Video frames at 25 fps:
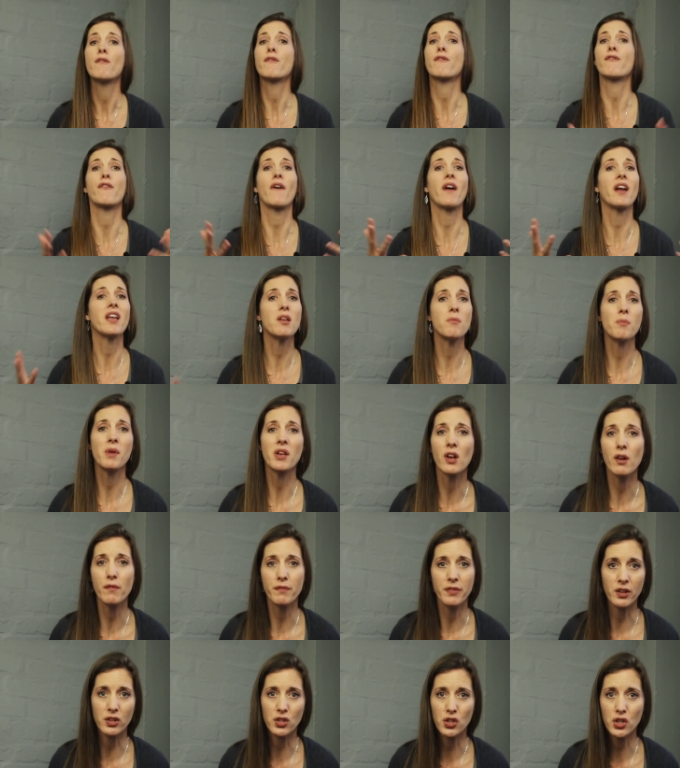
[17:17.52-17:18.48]
framing
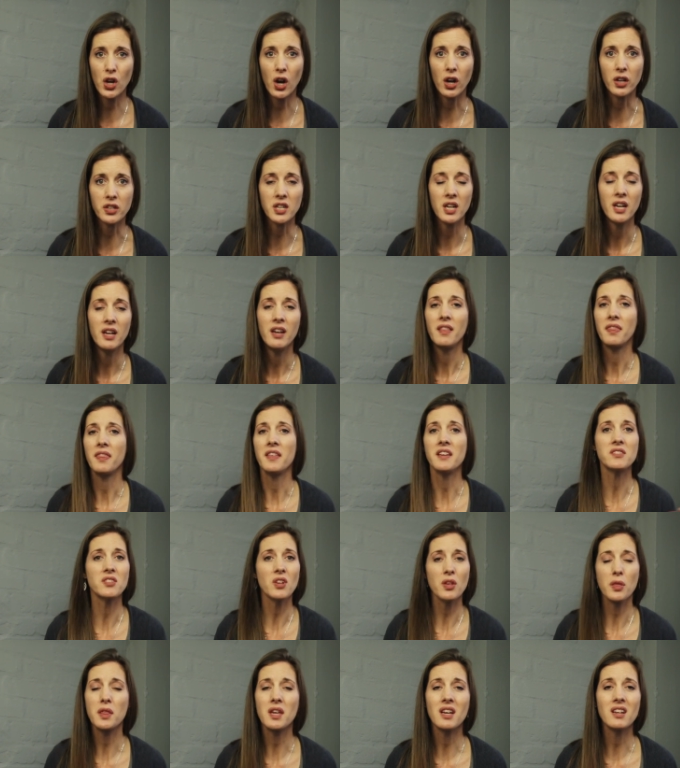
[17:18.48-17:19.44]
of the shot. These
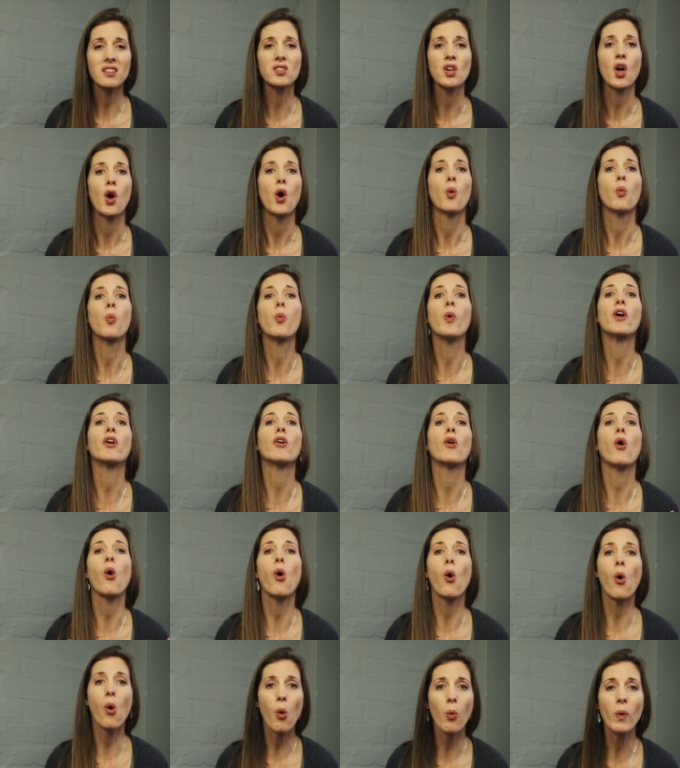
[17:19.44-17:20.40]
are things we're
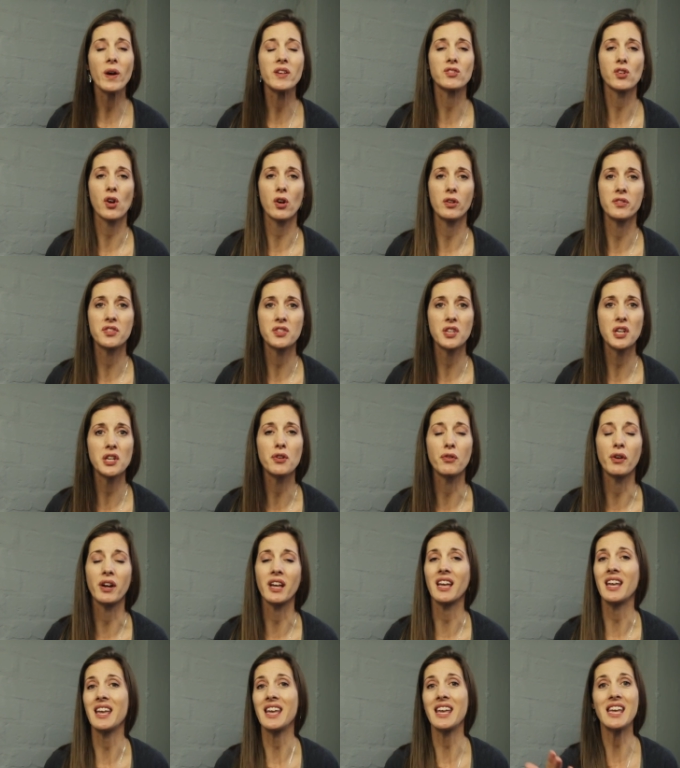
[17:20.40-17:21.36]
always
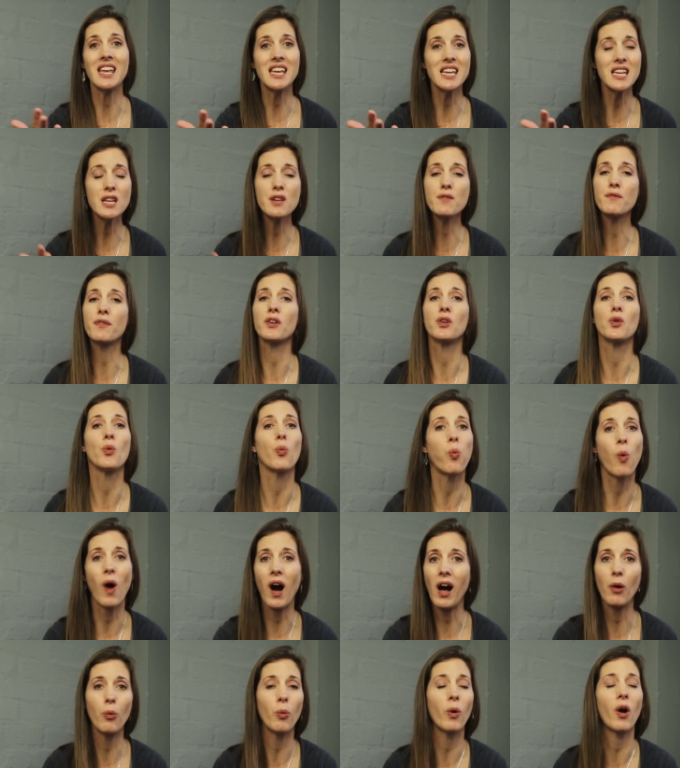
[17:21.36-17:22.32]
considering, even
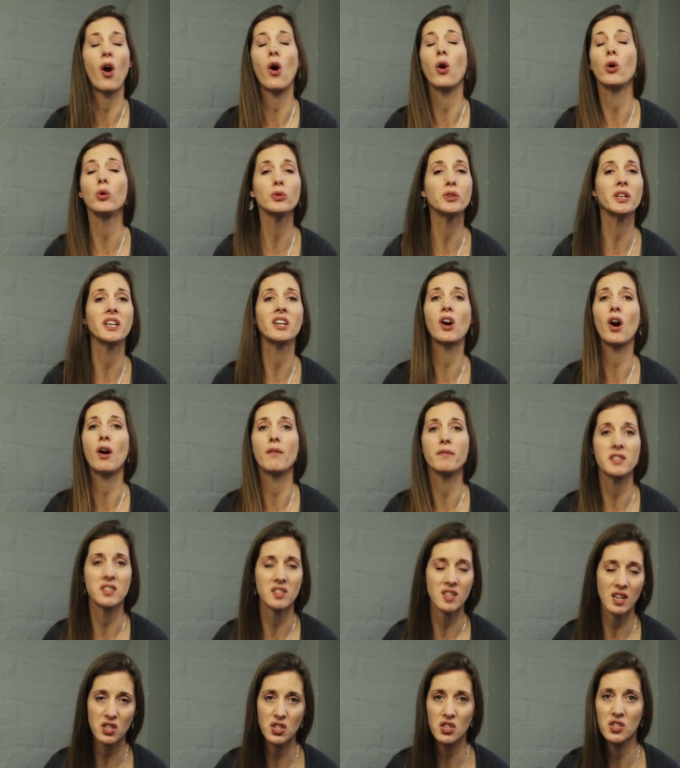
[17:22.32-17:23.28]
while we're holding
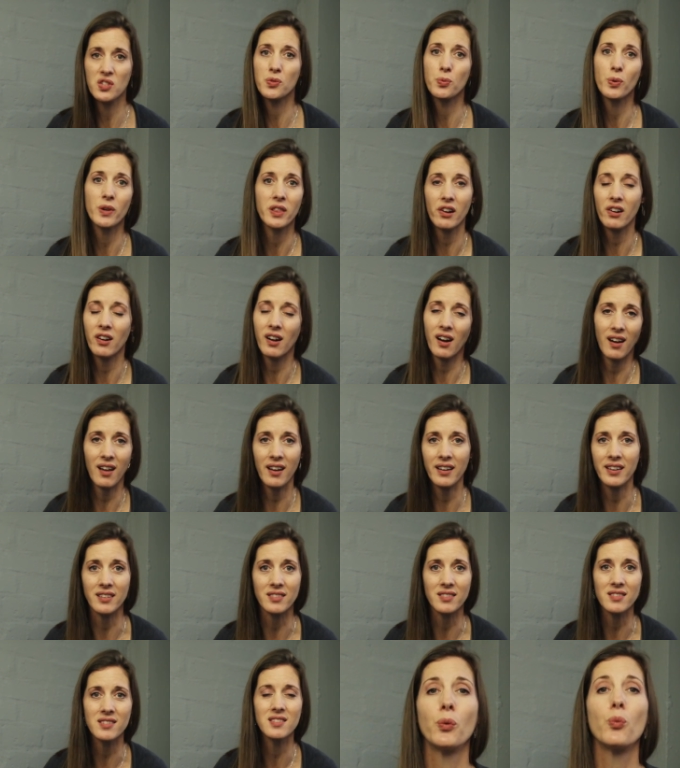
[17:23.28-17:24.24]
conversations with our
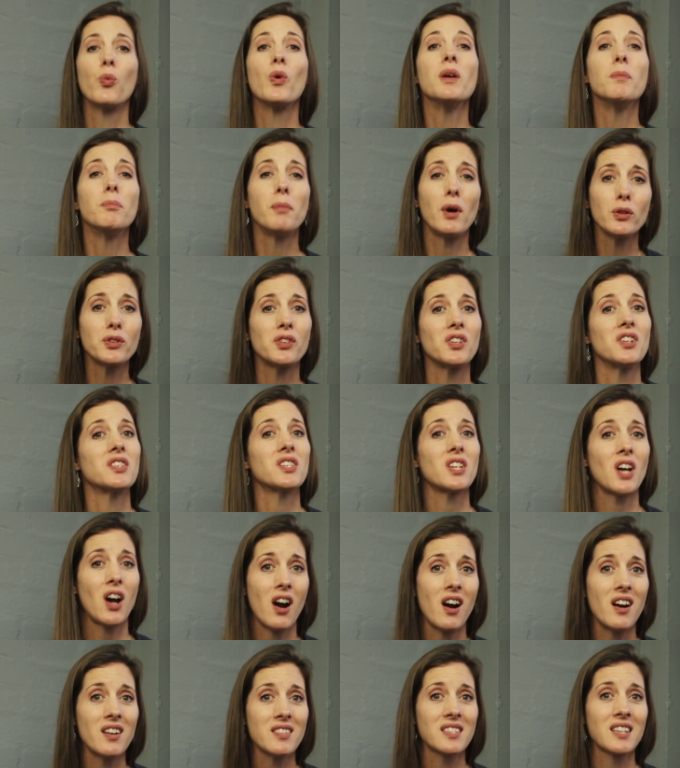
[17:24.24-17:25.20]
clients. We
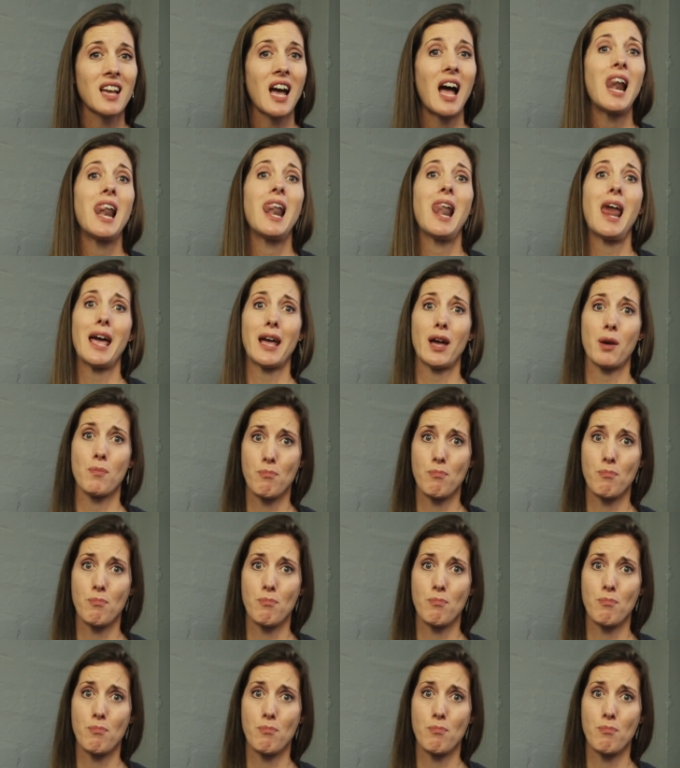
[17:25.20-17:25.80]
multitask like